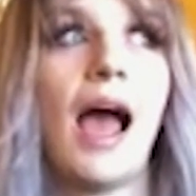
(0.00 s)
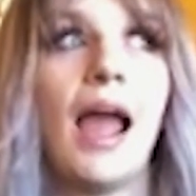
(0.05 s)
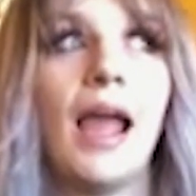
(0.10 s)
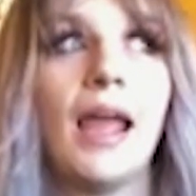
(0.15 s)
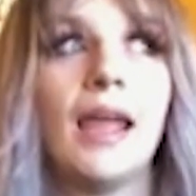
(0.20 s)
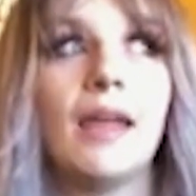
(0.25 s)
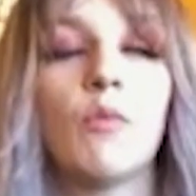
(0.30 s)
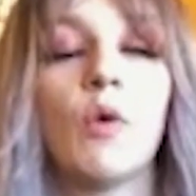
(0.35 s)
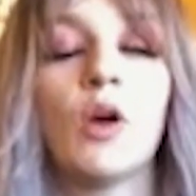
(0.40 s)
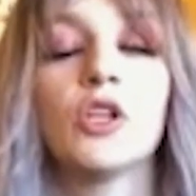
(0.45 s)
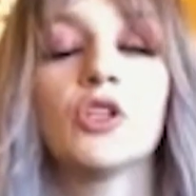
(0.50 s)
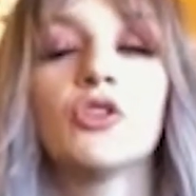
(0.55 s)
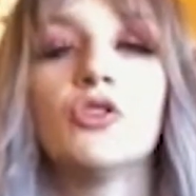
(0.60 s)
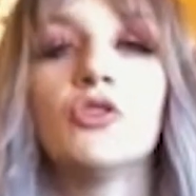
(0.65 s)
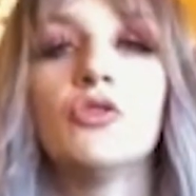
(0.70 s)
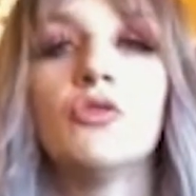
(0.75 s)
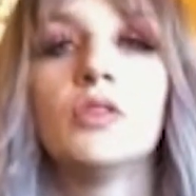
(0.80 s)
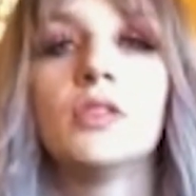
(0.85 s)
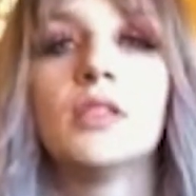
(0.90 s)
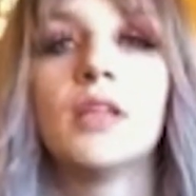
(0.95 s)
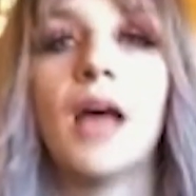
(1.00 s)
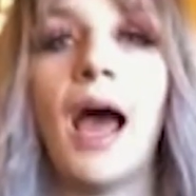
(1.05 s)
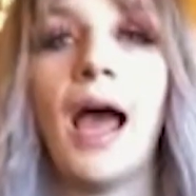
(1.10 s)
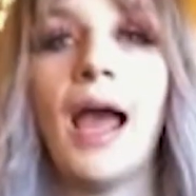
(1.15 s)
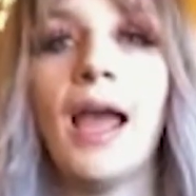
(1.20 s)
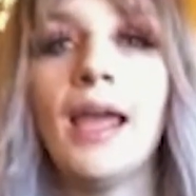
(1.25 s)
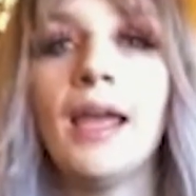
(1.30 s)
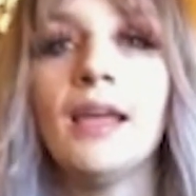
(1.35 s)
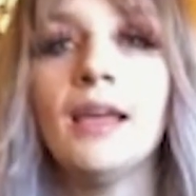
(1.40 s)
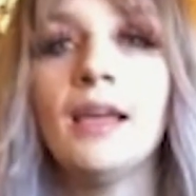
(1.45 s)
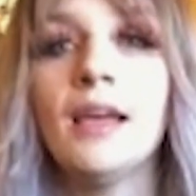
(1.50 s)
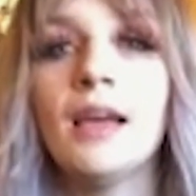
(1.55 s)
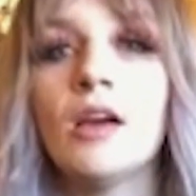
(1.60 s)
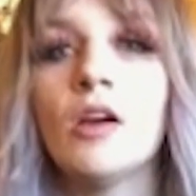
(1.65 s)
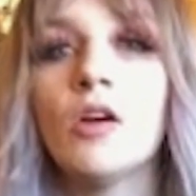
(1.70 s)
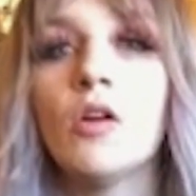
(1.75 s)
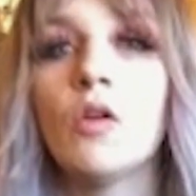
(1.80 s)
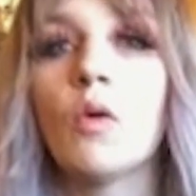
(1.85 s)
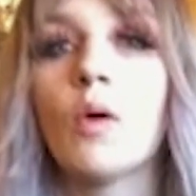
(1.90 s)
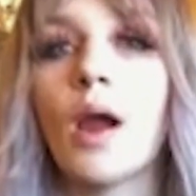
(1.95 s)
I want to die,
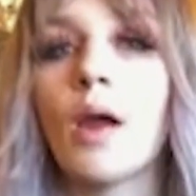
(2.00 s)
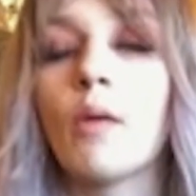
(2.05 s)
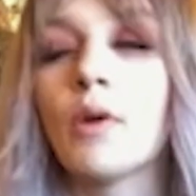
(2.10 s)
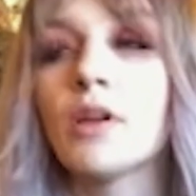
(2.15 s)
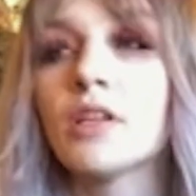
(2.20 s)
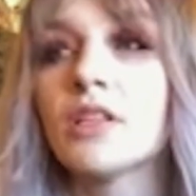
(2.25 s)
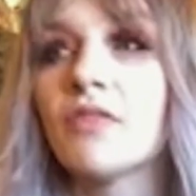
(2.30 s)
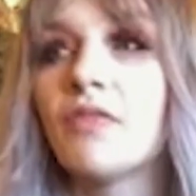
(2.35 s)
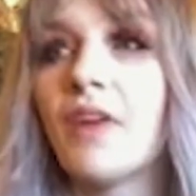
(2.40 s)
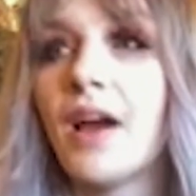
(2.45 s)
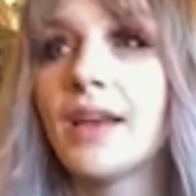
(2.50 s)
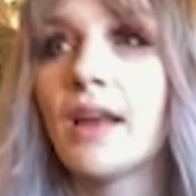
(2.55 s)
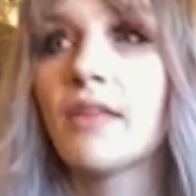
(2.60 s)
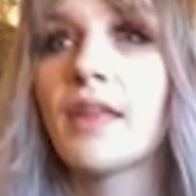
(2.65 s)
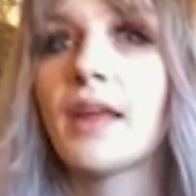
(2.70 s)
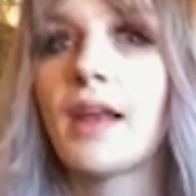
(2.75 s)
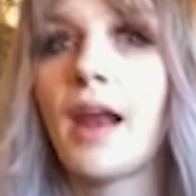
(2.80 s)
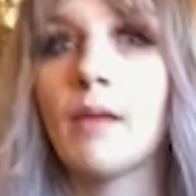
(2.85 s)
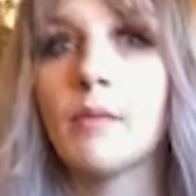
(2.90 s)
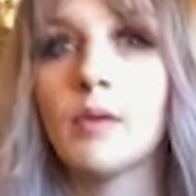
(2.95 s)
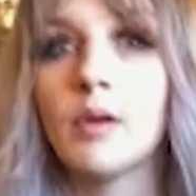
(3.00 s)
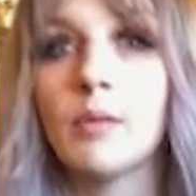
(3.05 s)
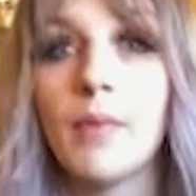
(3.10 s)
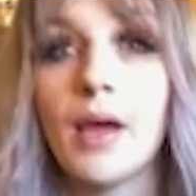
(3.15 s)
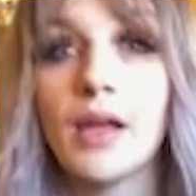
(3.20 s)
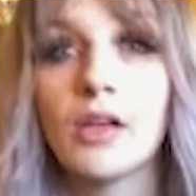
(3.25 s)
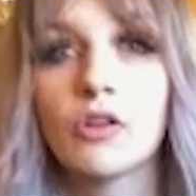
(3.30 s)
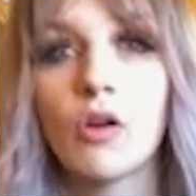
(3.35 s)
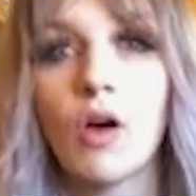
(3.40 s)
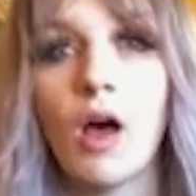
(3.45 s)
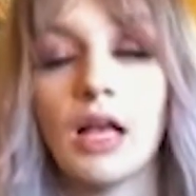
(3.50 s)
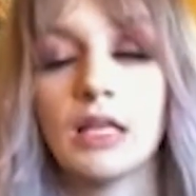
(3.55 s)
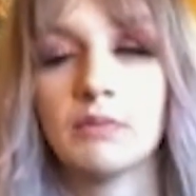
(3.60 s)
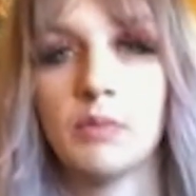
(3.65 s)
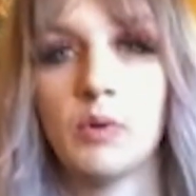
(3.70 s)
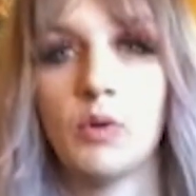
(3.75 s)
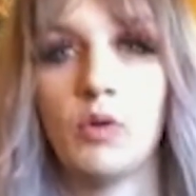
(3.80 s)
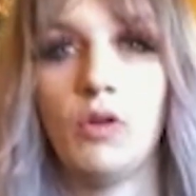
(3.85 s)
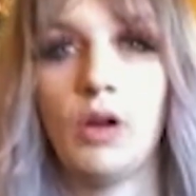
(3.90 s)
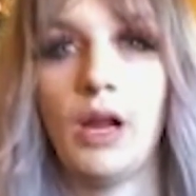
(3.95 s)
or I want to find out that I'm in a mental
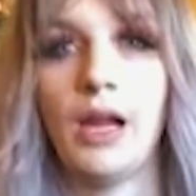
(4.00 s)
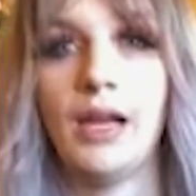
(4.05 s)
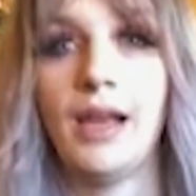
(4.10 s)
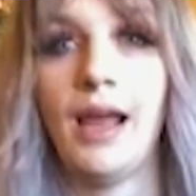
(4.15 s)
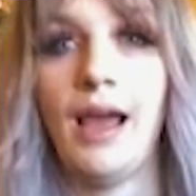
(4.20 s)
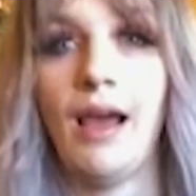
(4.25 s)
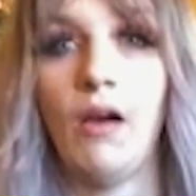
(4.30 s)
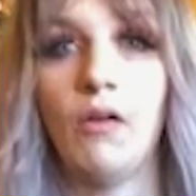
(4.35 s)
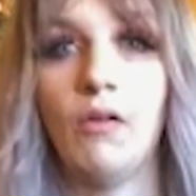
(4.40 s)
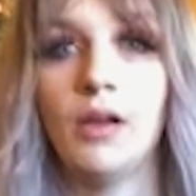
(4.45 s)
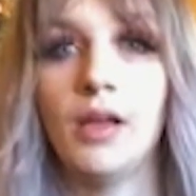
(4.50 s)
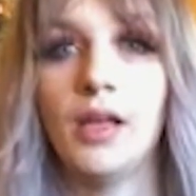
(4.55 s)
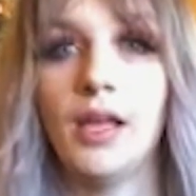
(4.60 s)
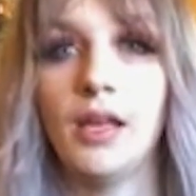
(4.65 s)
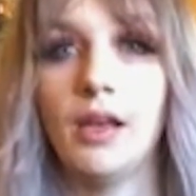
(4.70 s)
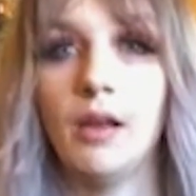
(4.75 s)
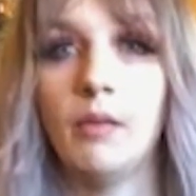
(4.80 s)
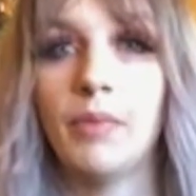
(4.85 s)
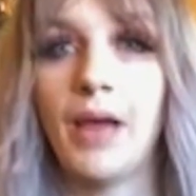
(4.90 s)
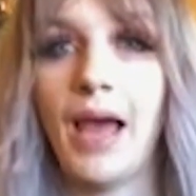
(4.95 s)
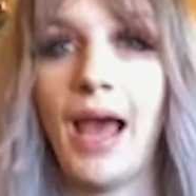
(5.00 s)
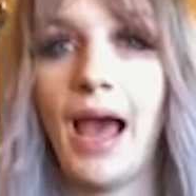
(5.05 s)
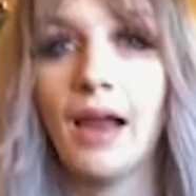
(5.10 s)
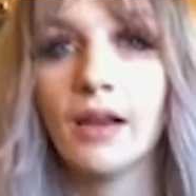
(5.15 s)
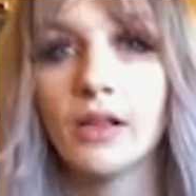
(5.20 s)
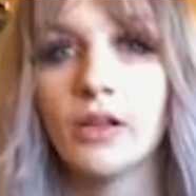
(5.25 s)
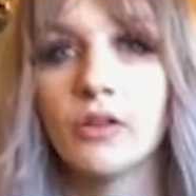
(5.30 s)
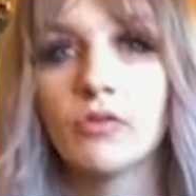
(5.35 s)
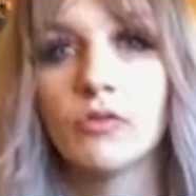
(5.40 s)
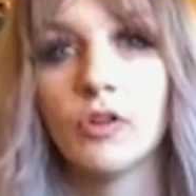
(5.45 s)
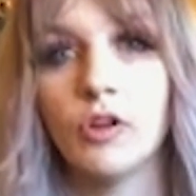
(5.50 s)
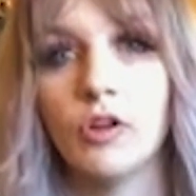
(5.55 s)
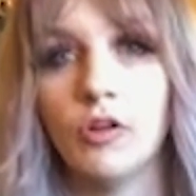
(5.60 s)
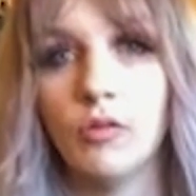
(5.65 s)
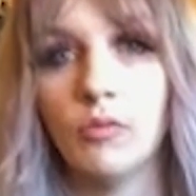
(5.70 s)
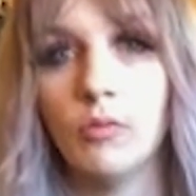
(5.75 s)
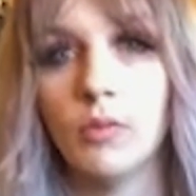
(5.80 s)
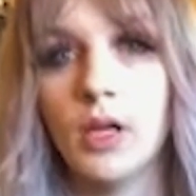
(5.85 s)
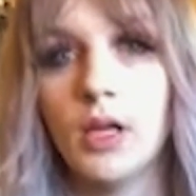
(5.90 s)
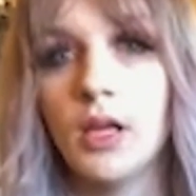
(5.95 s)
hospital right now in a padded
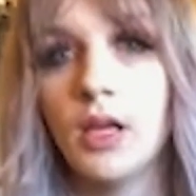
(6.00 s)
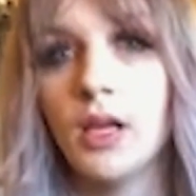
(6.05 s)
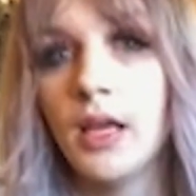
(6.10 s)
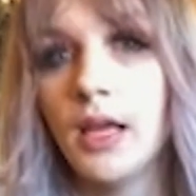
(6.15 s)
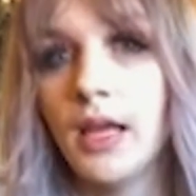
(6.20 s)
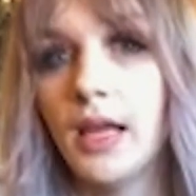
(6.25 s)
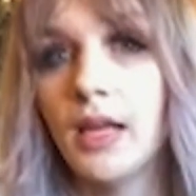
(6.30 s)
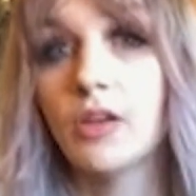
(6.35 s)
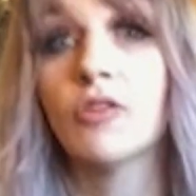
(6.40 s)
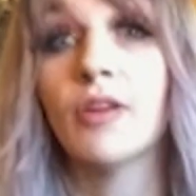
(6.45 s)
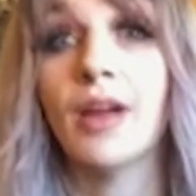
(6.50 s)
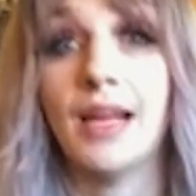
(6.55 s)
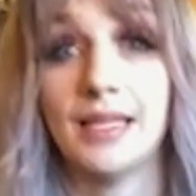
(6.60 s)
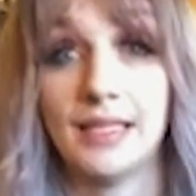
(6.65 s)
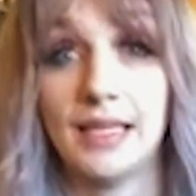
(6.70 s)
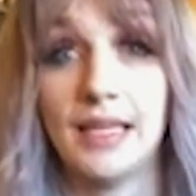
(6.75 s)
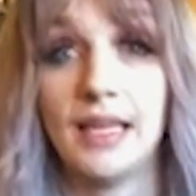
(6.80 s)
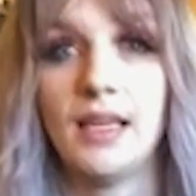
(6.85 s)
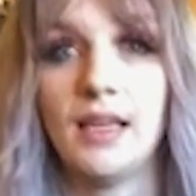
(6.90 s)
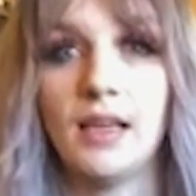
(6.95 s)
room and crazy.